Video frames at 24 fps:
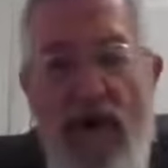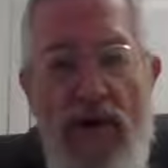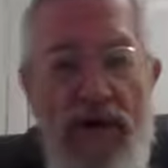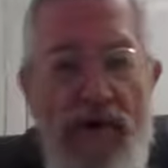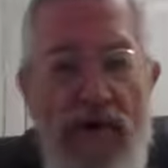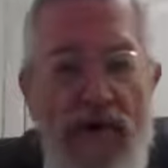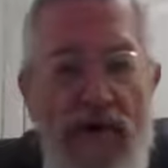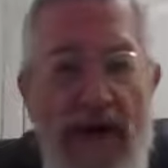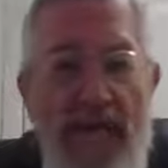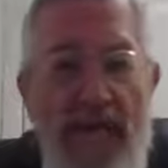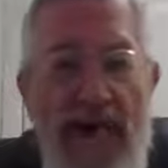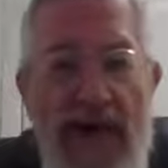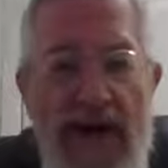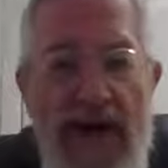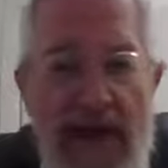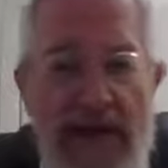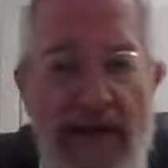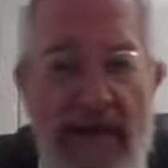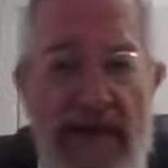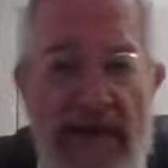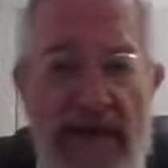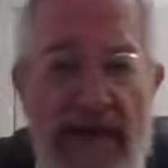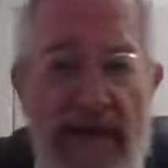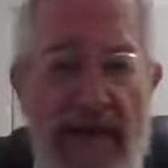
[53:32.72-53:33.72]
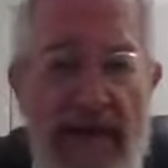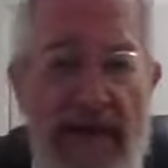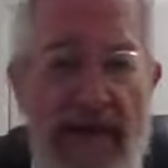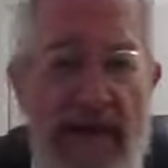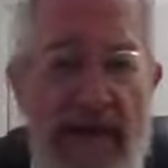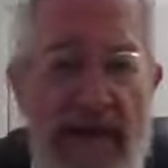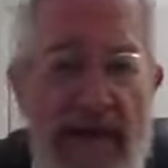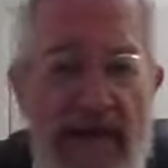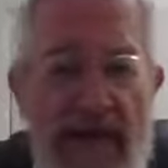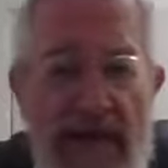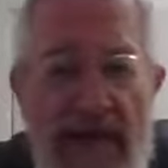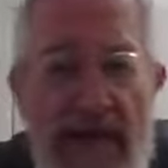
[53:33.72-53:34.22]
or Ramchal Siddur
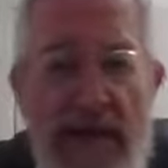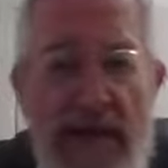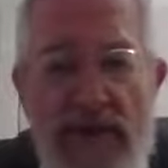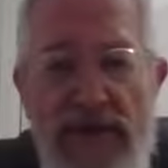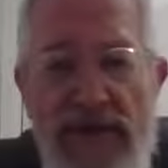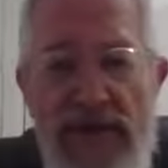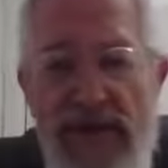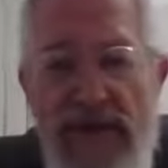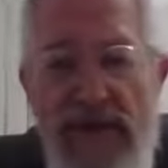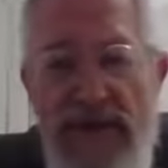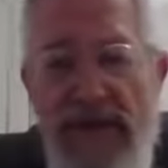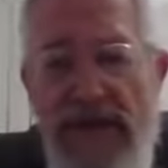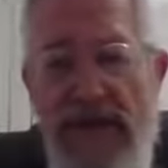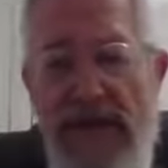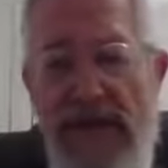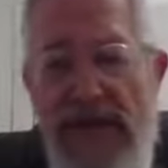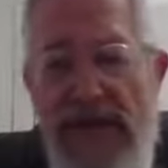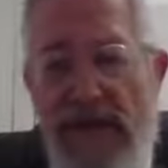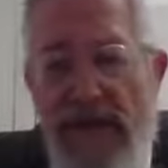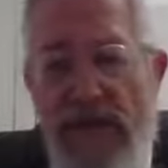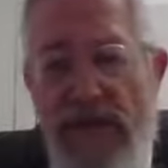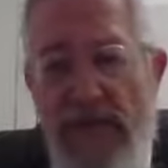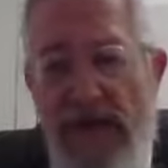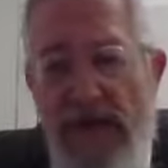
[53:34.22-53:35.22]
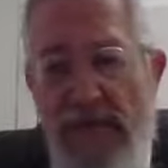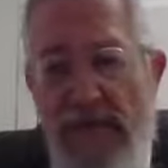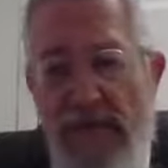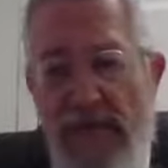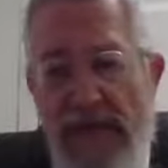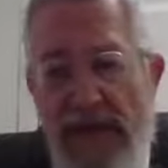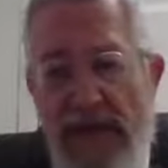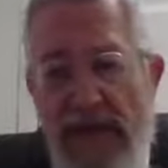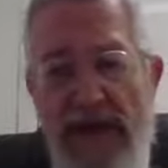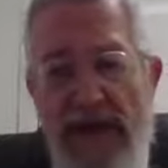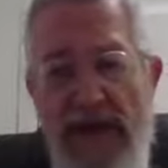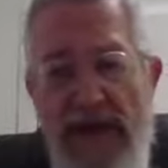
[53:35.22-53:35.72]
that follows in the Sahari.
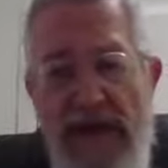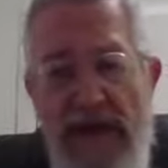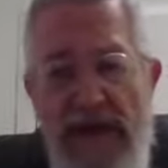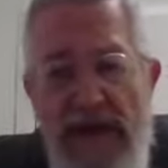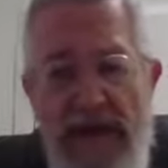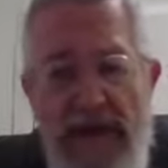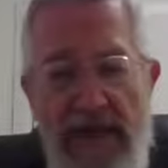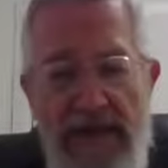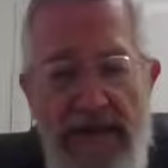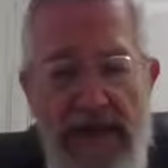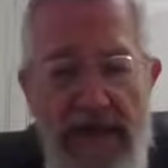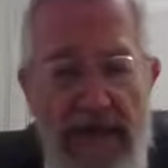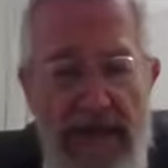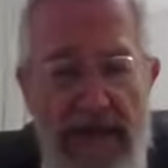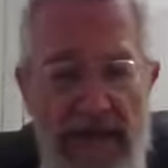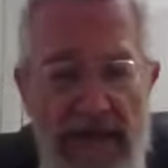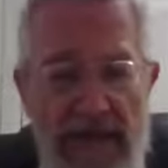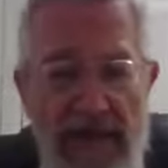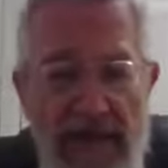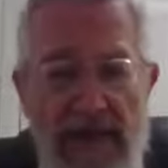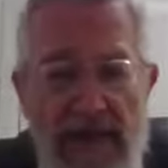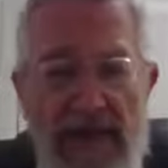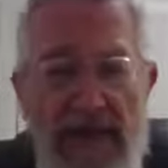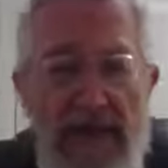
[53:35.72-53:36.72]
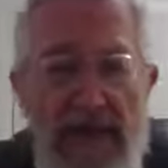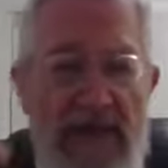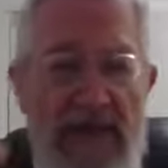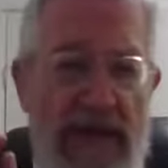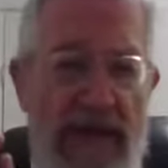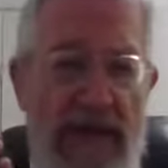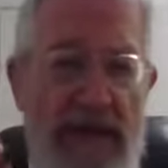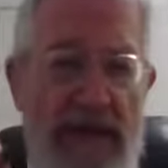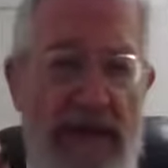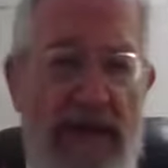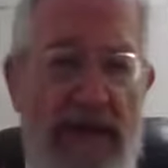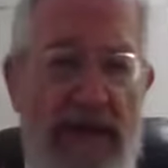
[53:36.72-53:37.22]
And there's an insert
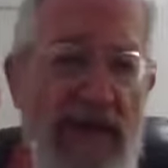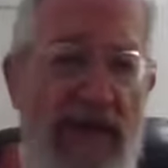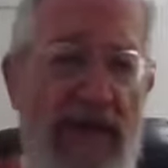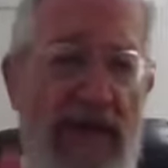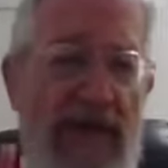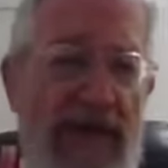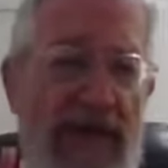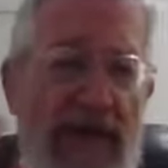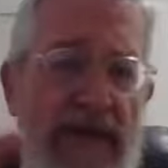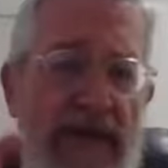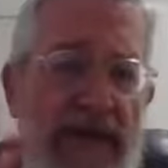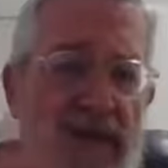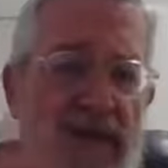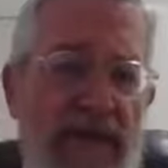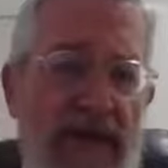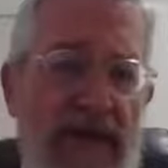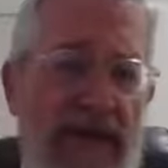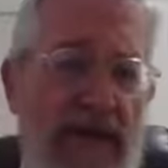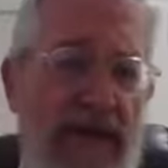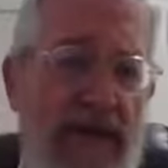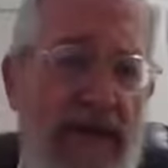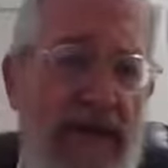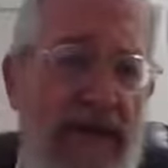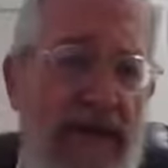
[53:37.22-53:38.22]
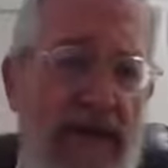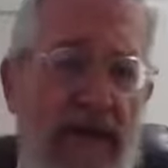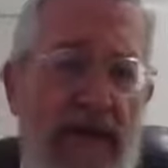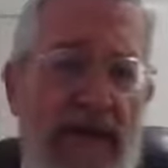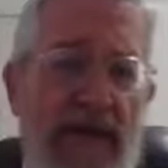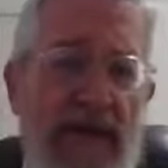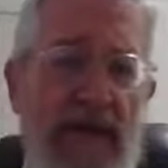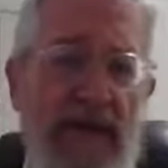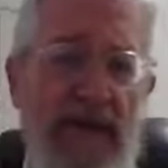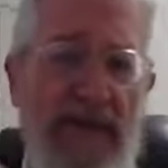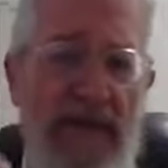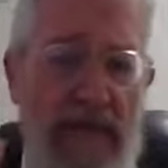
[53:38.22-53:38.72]
in the Shemona Esrei,
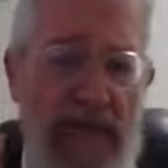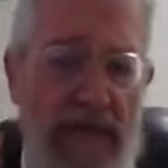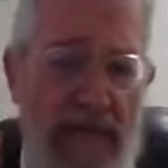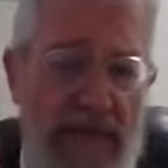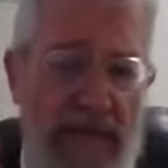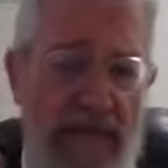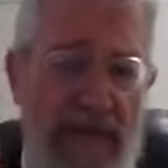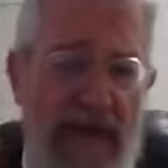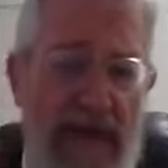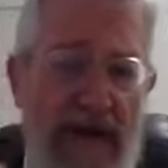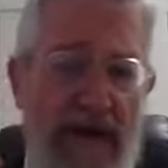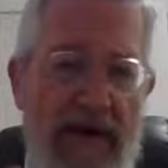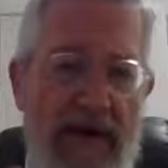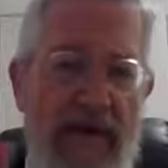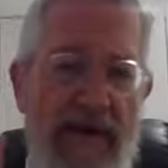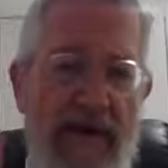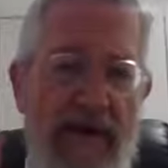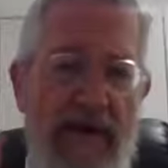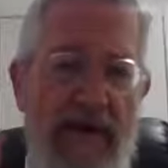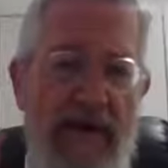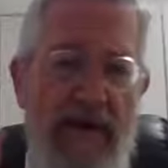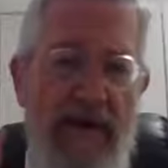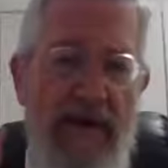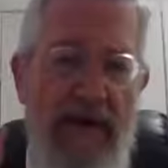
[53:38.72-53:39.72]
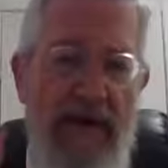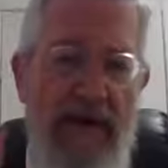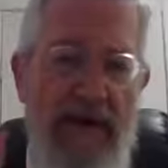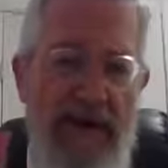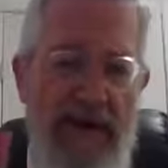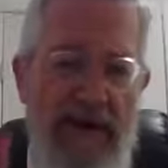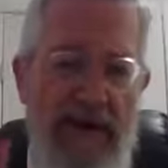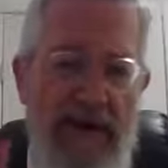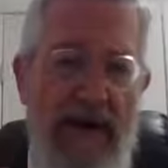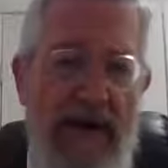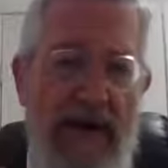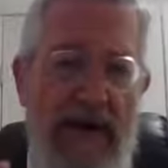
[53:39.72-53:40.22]
a prayer
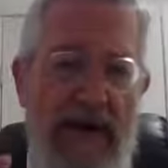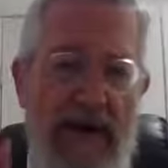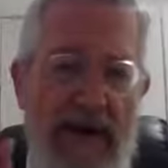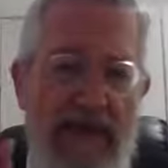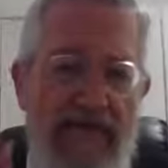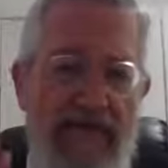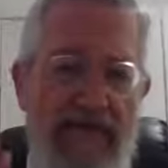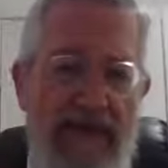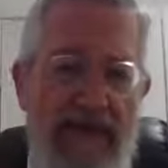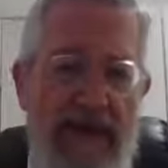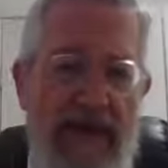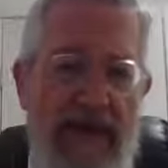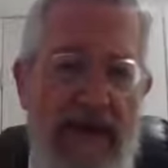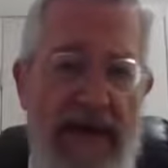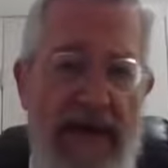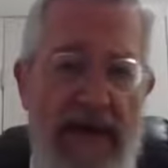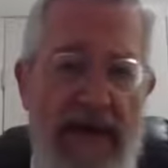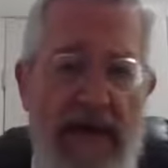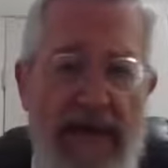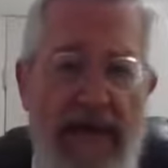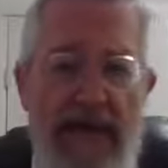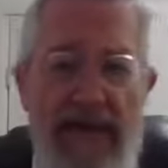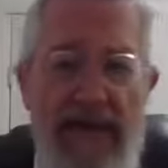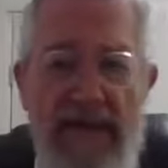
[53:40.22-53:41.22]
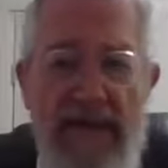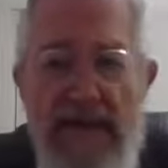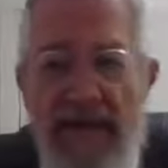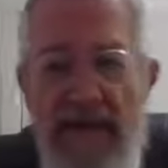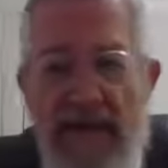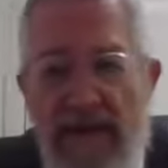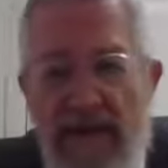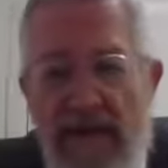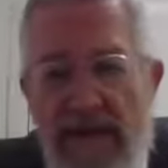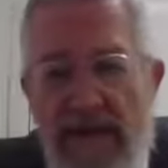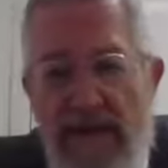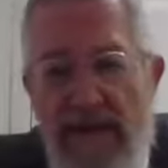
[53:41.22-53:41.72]
that God protect
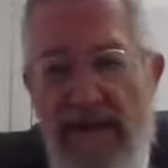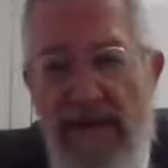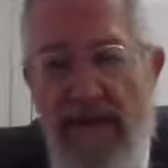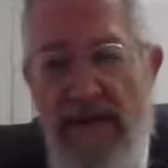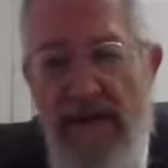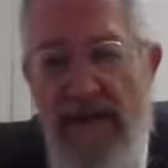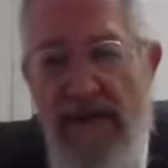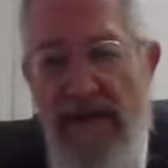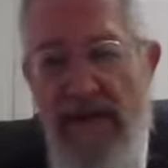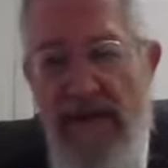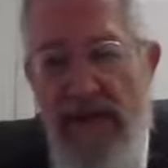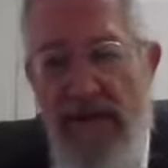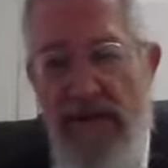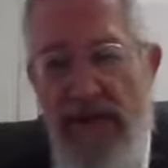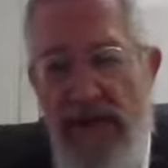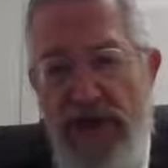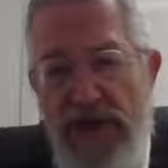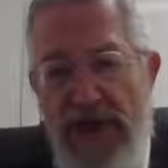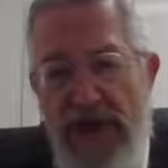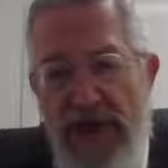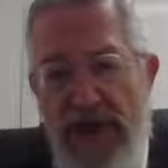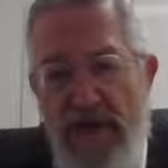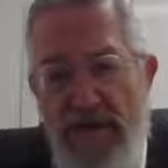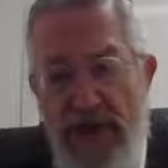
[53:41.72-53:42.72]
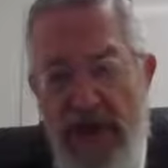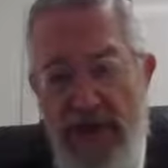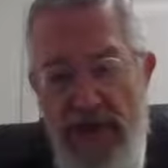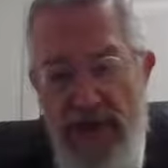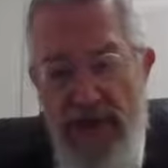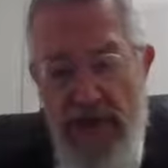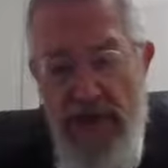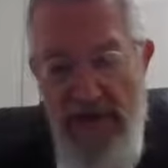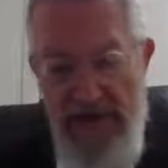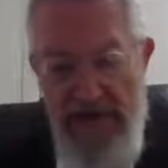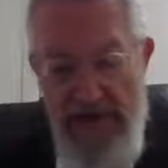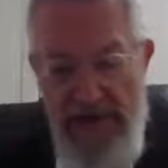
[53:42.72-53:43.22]
uh, Mashiach ben
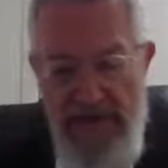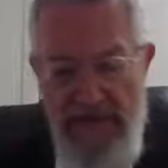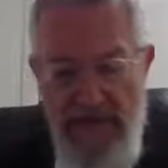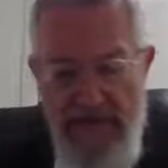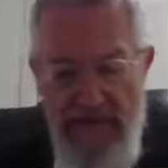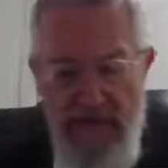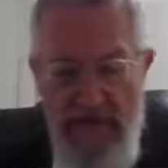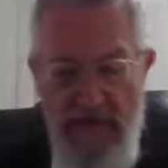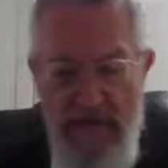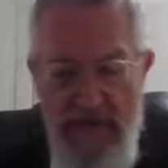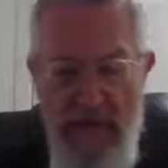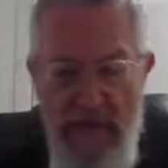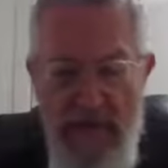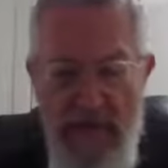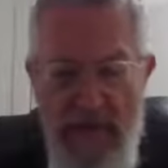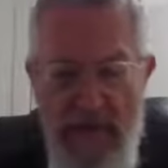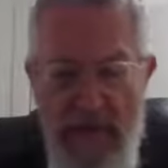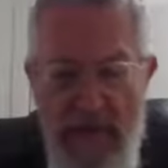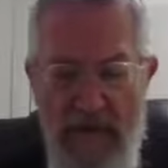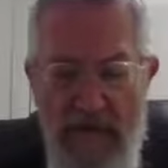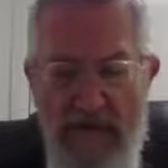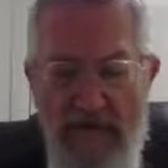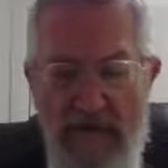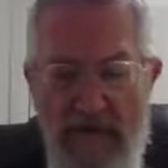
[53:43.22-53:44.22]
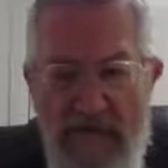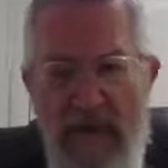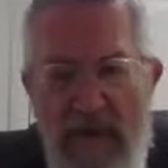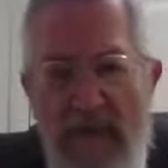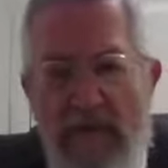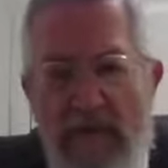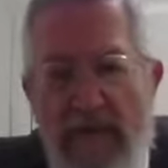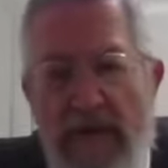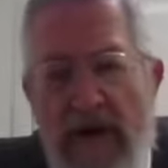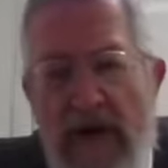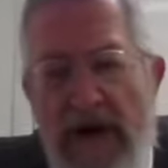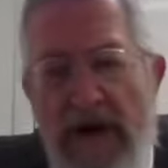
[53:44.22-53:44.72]
Yosef
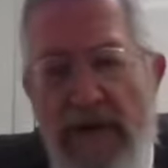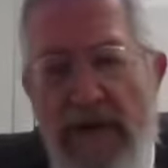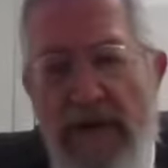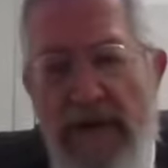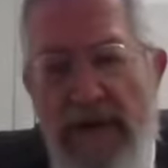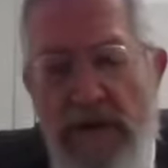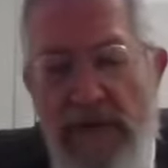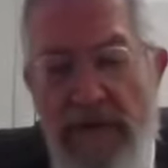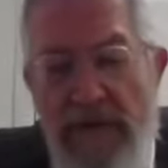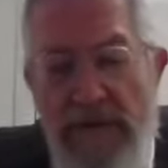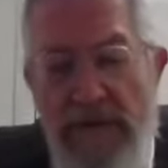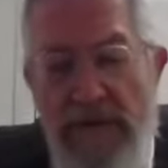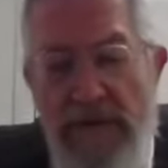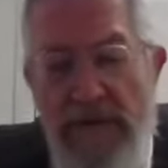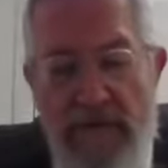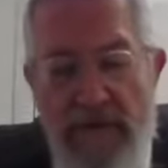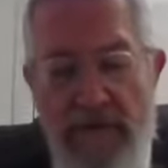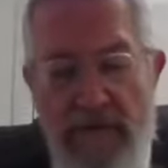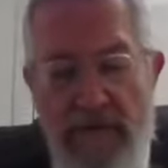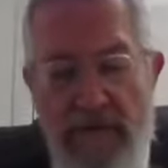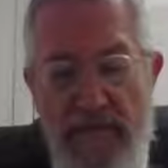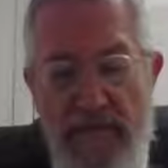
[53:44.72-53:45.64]
from Armilus.